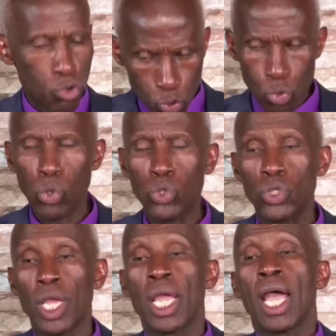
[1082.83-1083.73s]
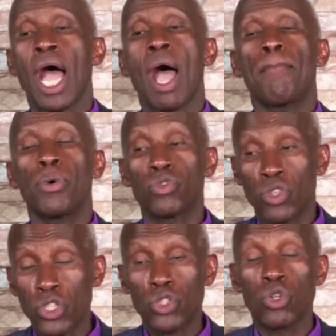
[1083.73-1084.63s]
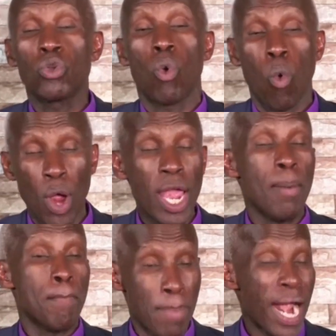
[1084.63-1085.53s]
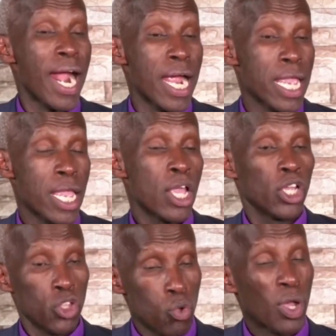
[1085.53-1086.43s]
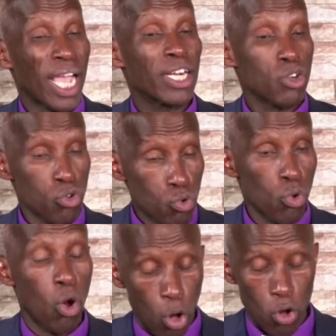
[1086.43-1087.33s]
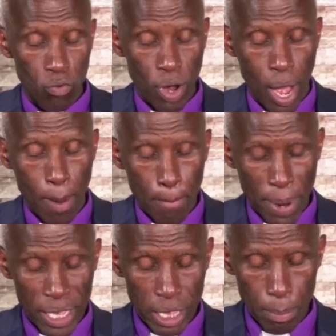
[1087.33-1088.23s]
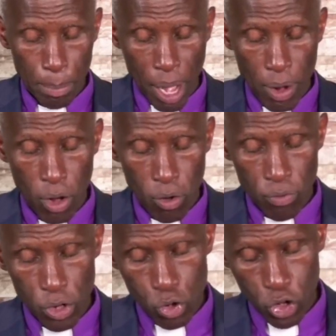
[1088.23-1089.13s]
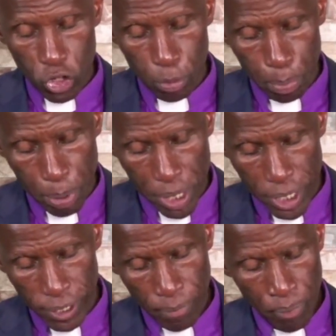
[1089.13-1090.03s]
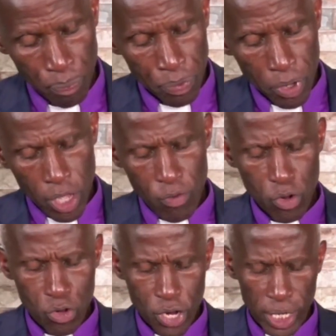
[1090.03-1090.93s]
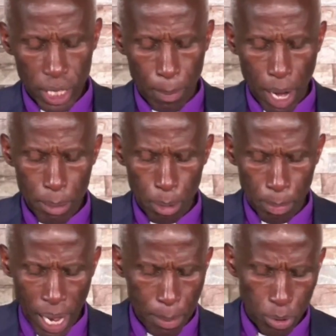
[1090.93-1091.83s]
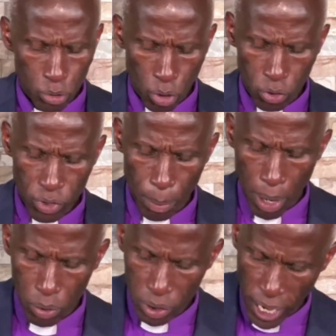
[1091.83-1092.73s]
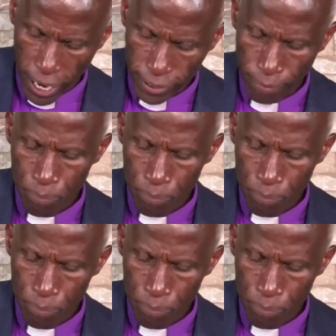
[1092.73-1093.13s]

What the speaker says: rules, a position whereby you can rule over by the power of the Holy Spirit. If you check the Bible, Bible talks about that.